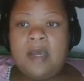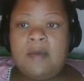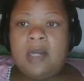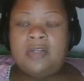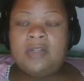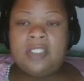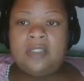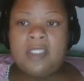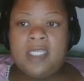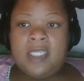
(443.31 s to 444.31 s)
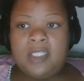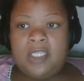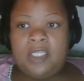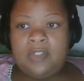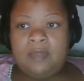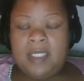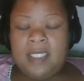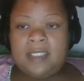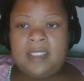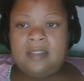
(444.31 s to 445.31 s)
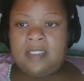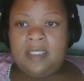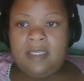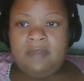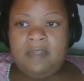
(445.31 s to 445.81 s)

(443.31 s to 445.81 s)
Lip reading: PowerShell's execution policy is a safety